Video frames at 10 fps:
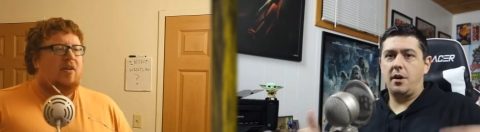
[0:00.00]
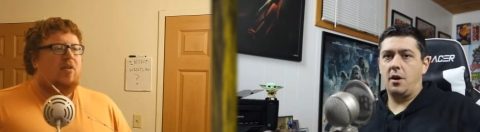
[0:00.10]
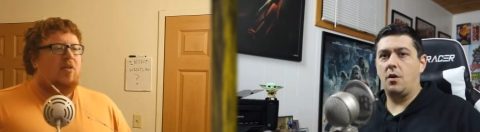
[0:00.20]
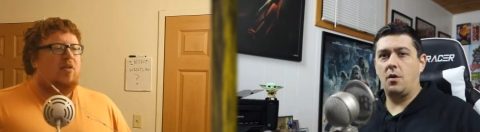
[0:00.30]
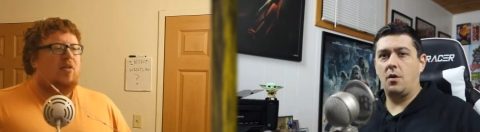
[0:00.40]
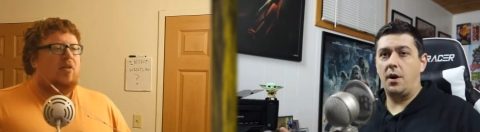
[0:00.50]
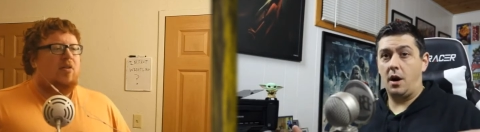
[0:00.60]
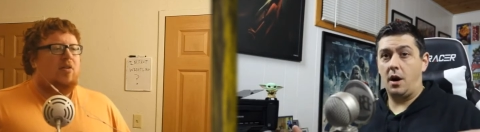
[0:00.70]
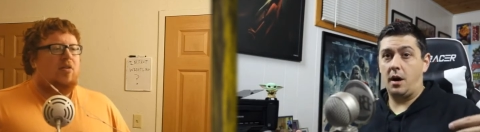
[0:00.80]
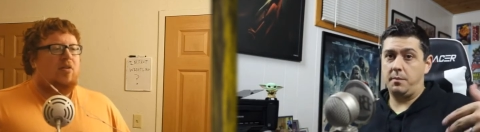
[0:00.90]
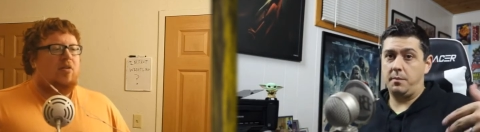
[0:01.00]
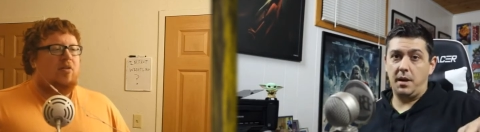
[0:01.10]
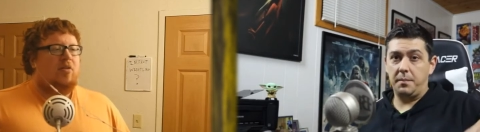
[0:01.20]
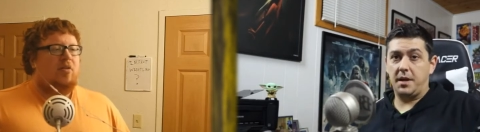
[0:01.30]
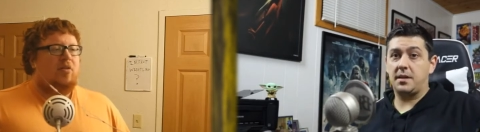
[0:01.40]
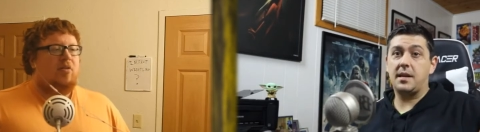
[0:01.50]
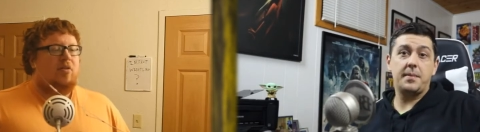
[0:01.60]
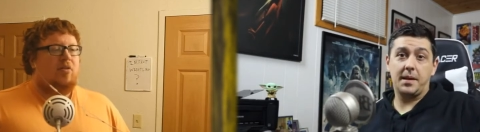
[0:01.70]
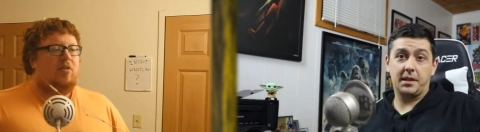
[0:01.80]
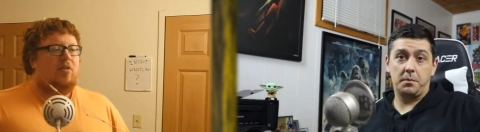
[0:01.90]
Speaker 1: their own are I mean Impact's
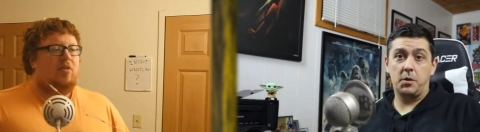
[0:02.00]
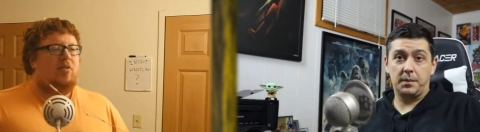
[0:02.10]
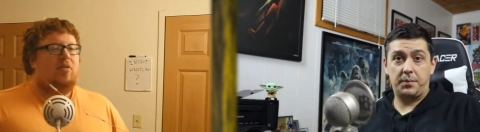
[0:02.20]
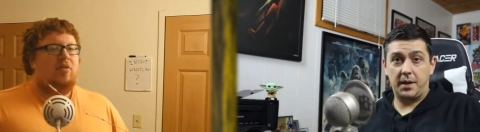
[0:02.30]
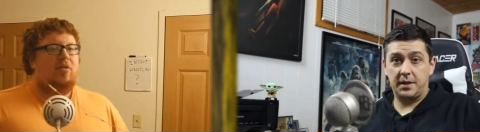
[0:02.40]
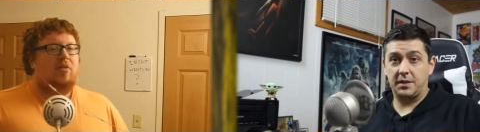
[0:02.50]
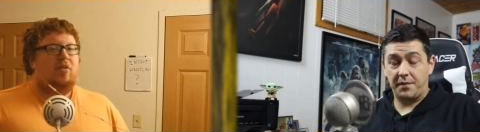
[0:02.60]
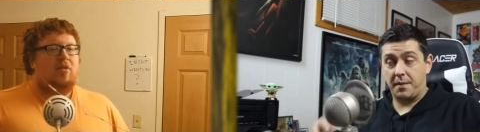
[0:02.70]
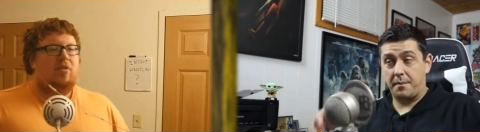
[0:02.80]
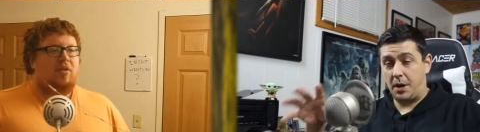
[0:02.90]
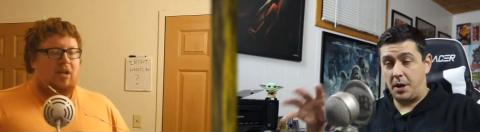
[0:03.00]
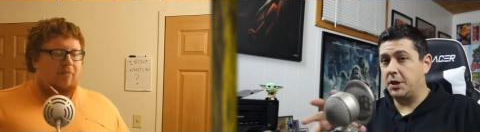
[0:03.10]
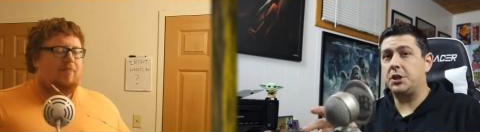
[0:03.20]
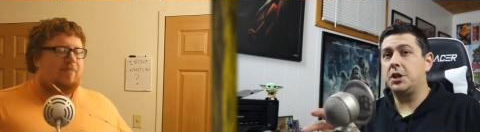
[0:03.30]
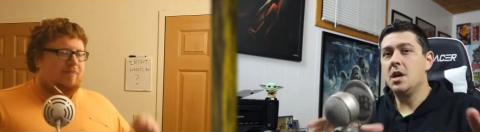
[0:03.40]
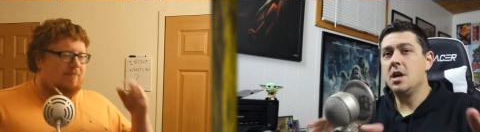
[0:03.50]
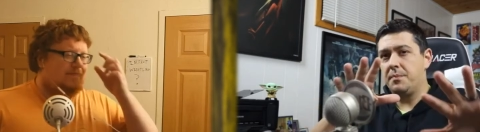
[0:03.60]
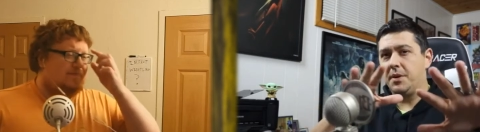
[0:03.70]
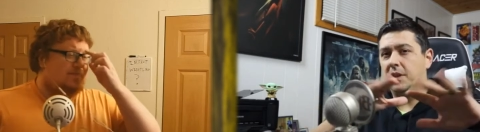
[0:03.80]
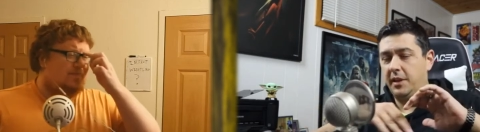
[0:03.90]
probably got the most impressive of the yep. bunch,
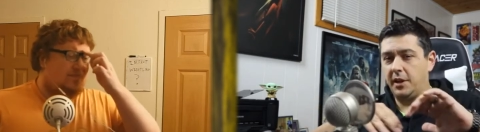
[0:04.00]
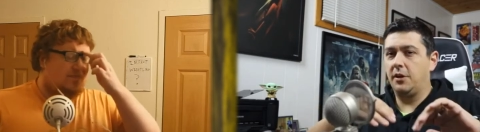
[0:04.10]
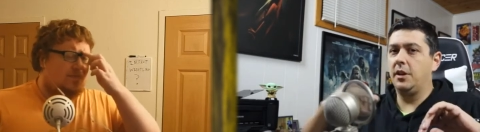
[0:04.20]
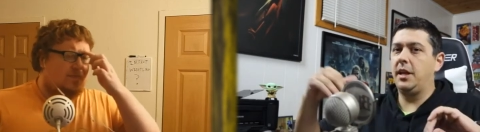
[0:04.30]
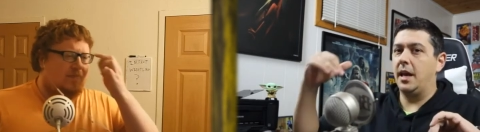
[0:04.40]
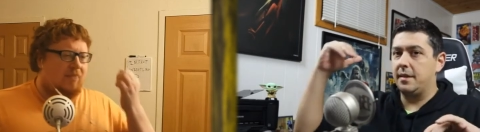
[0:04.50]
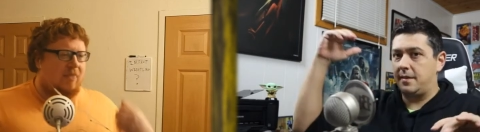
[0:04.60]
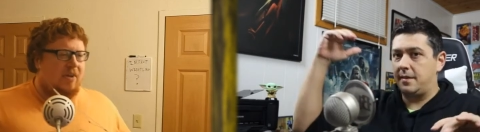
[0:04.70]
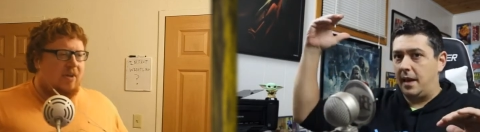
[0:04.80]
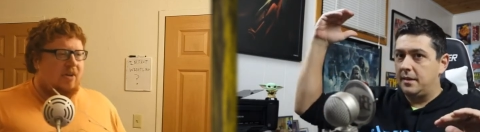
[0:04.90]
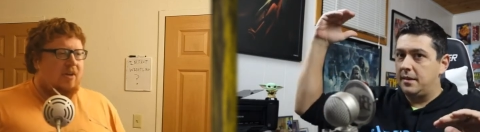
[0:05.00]
but literally it's like